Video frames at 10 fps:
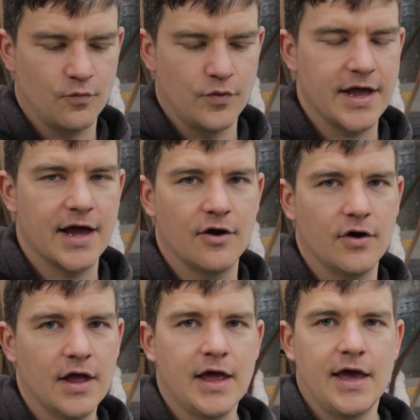way
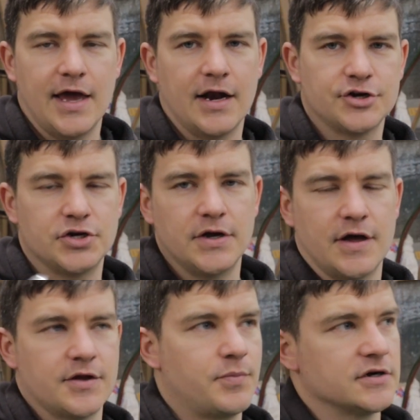out, and I'll show you in
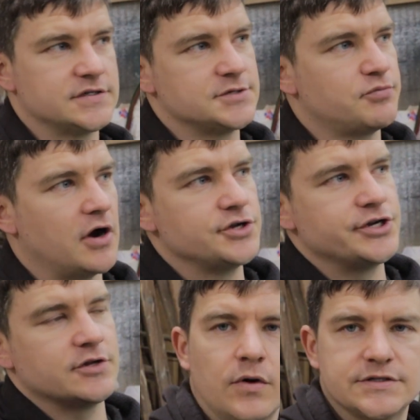other parts of this project.